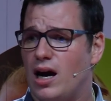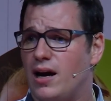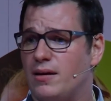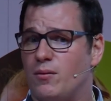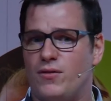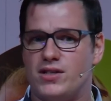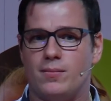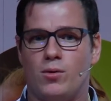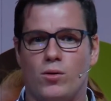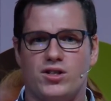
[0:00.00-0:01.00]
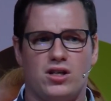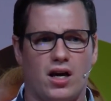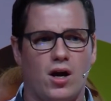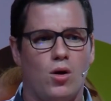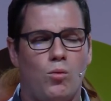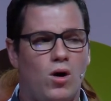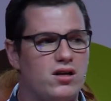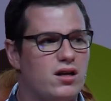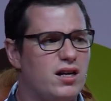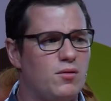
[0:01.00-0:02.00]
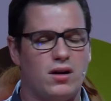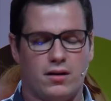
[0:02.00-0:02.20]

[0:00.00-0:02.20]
uh, with a simple question like, what,